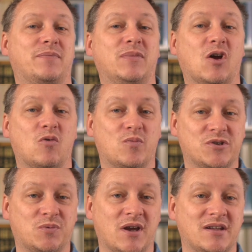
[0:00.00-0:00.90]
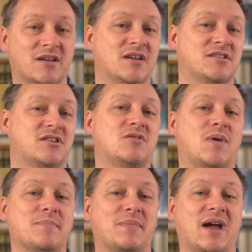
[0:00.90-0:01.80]
no one was awake, so he
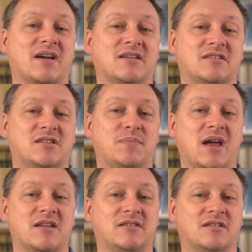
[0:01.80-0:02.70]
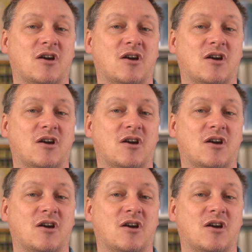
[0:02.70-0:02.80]
went back to bed,